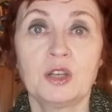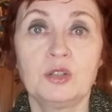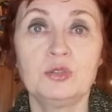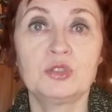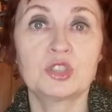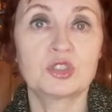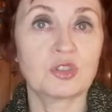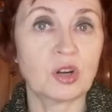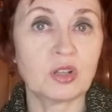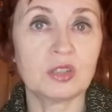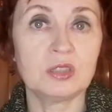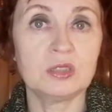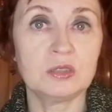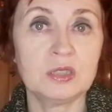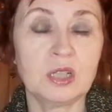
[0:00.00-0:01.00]
who
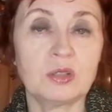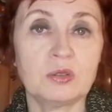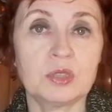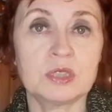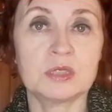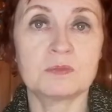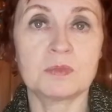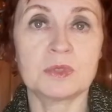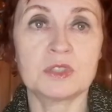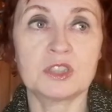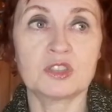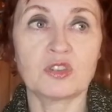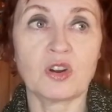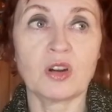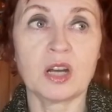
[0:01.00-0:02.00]
has been
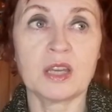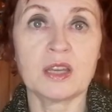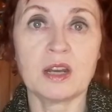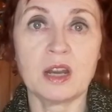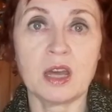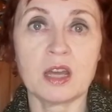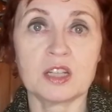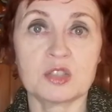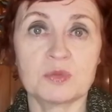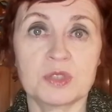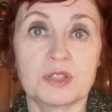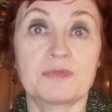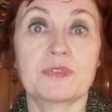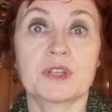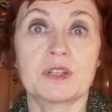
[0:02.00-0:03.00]
struggling a lot with
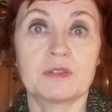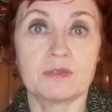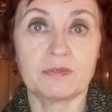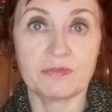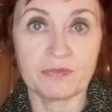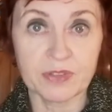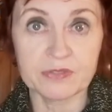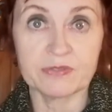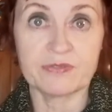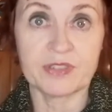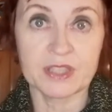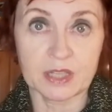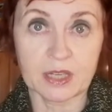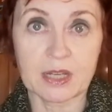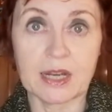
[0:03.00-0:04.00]
different
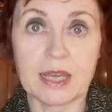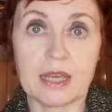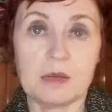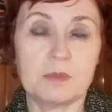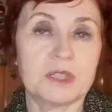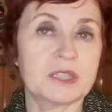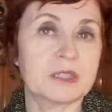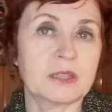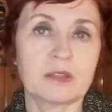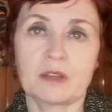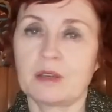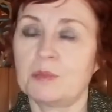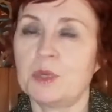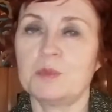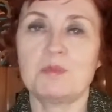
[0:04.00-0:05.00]
physical ailments, and
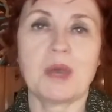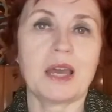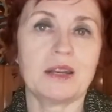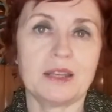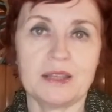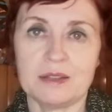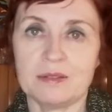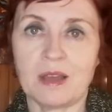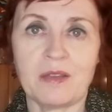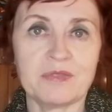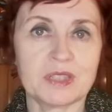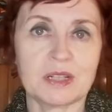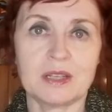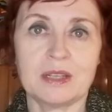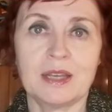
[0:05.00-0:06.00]
there can be many,
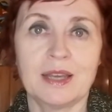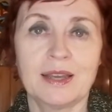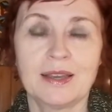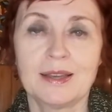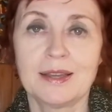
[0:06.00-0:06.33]
obviously.